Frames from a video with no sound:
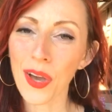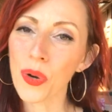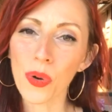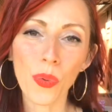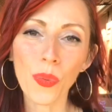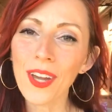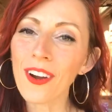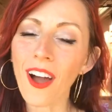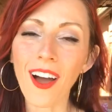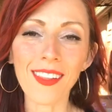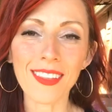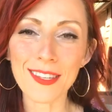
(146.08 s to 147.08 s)
We are
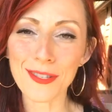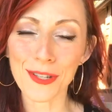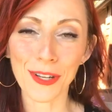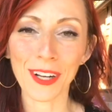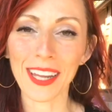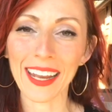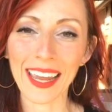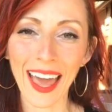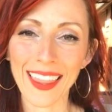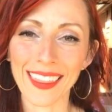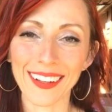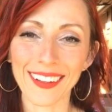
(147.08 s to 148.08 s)
on this journey
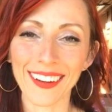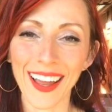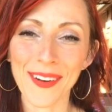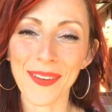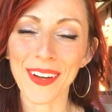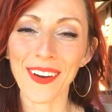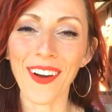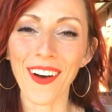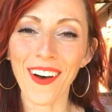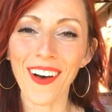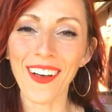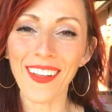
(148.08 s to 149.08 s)
together, and we are
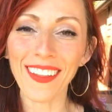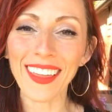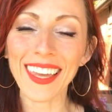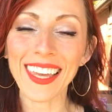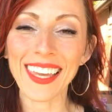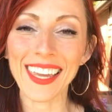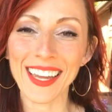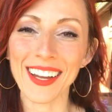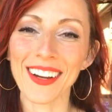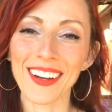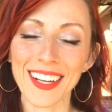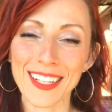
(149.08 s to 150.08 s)
all
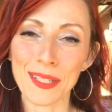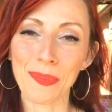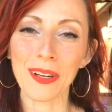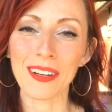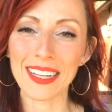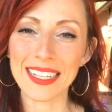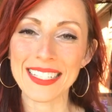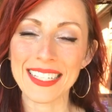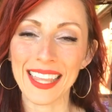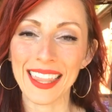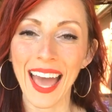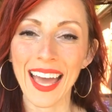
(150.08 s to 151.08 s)
here
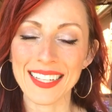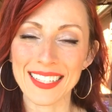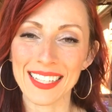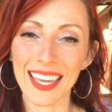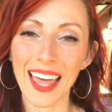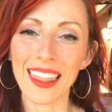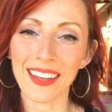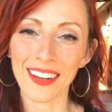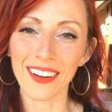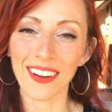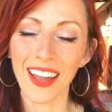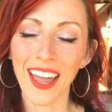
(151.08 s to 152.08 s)
experiencing that
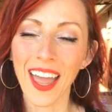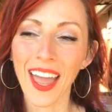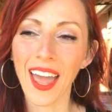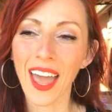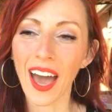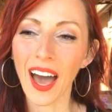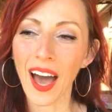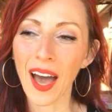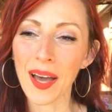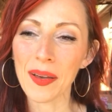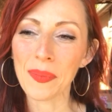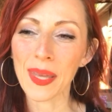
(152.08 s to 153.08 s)
together,
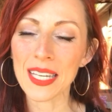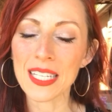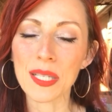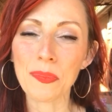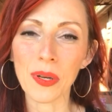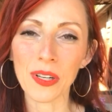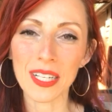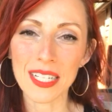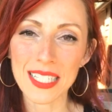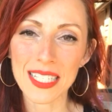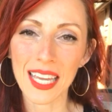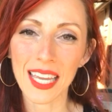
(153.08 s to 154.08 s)

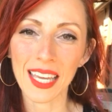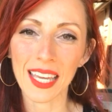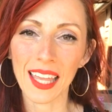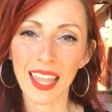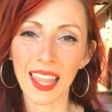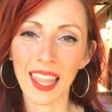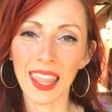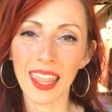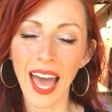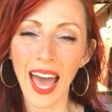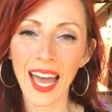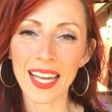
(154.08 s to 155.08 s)
experiencing
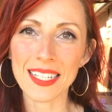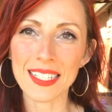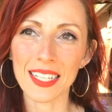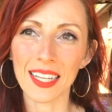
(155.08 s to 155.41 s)
that,